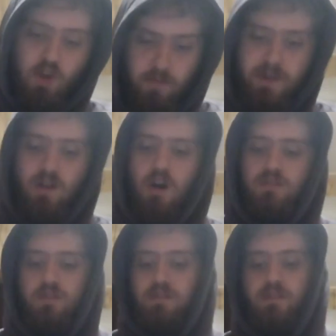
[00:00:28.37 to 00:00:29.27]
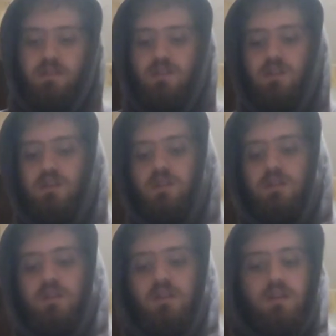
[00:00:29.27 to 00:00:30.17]
To be honest,
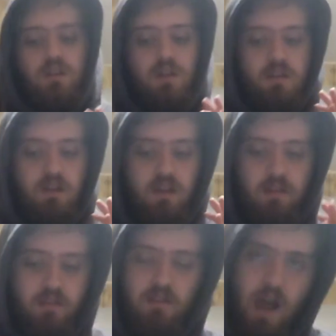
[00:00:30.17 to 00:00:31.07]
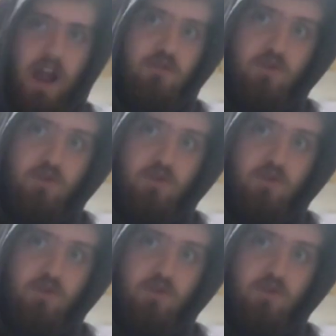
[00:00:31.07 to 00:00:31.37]
I